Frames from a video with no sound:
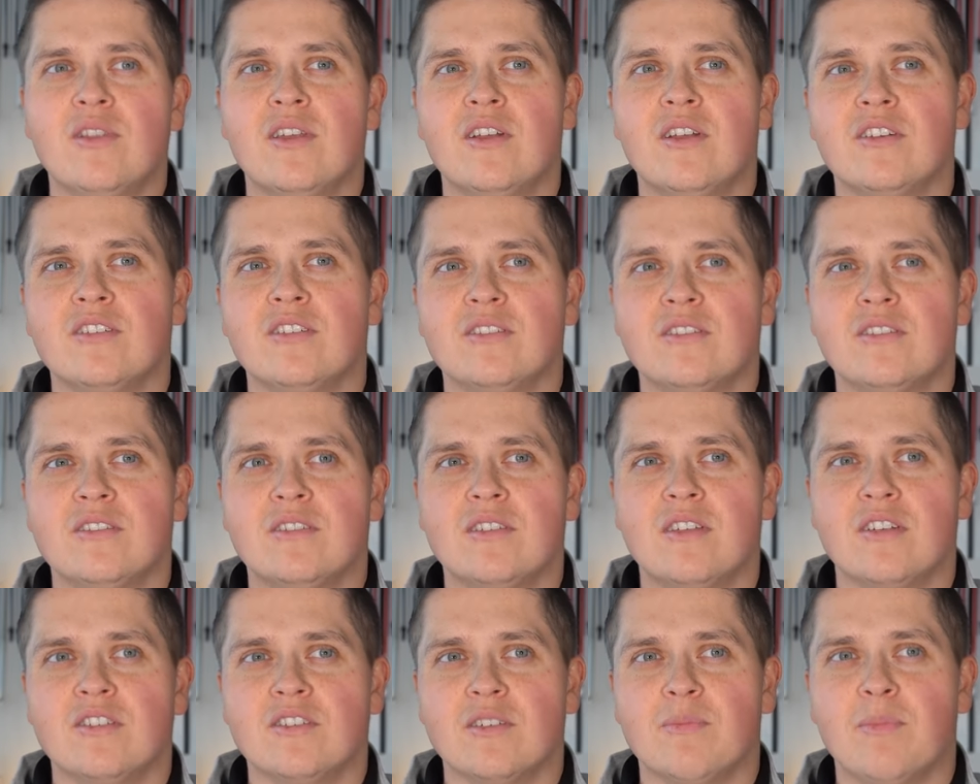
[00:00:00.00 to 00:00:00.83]
there's
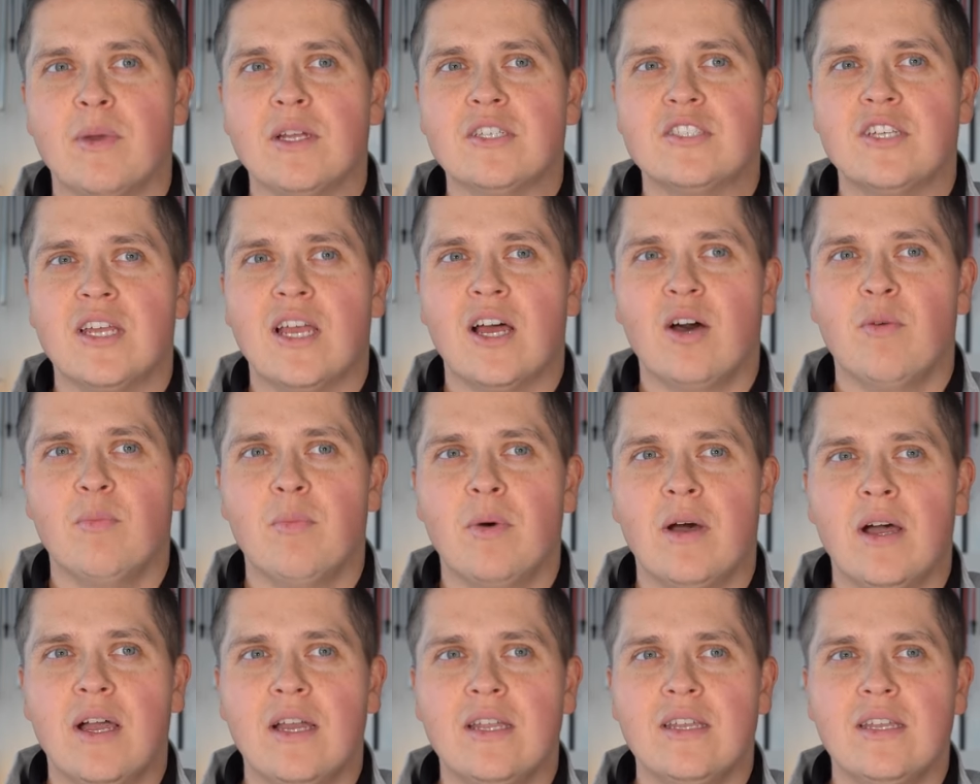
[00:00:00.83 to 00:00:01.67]
there's a bunch of help
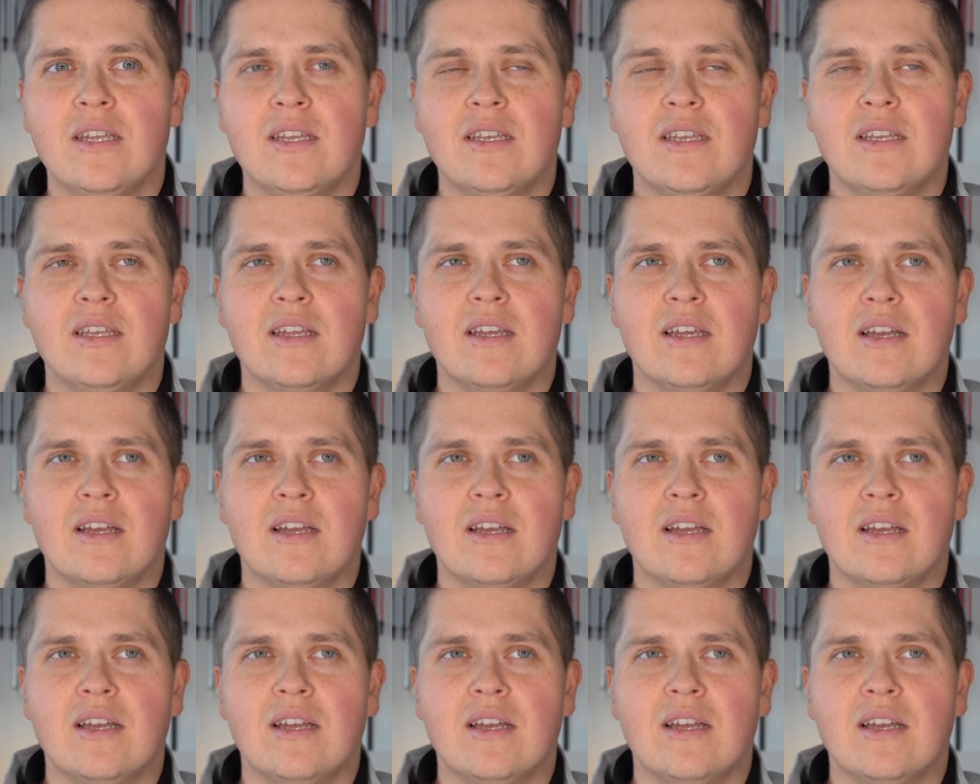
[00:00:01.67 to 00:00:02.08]
behind it,